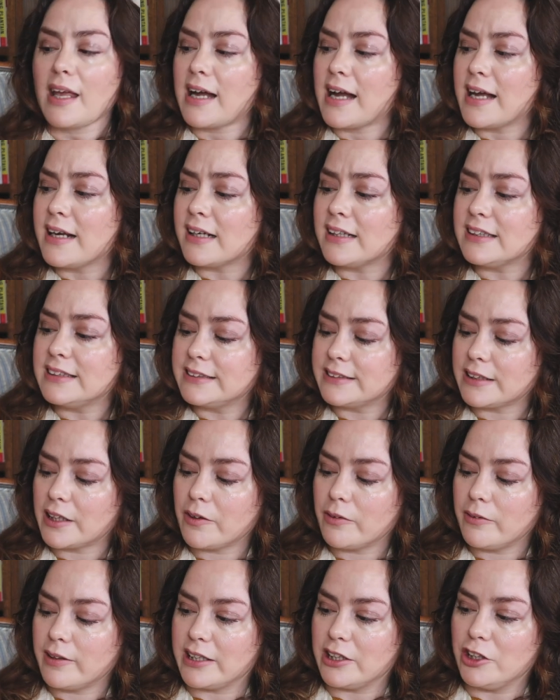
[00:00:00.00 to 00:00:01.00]
and I
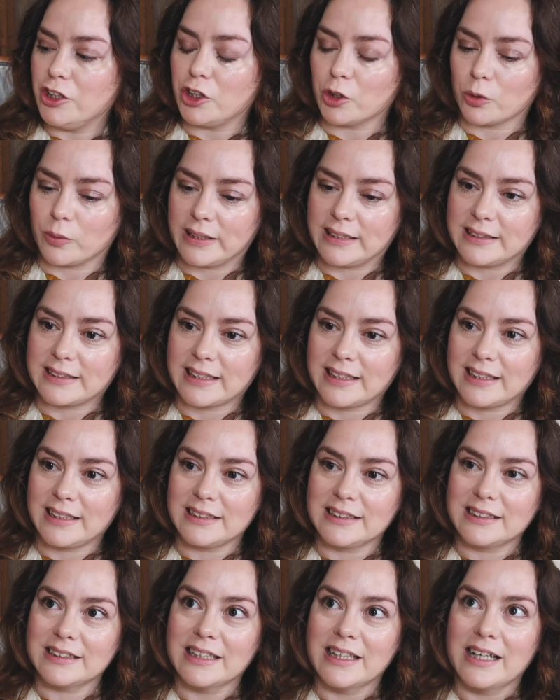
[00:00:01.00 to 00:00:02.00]
so enjoyed
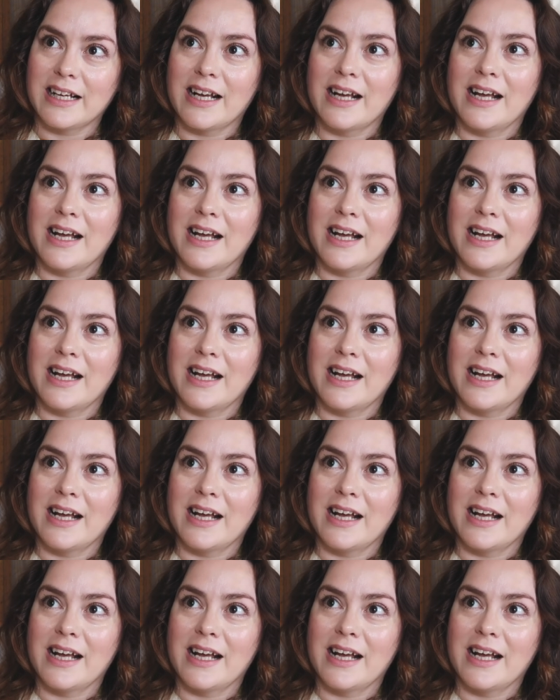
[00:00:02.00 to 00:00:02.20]
it.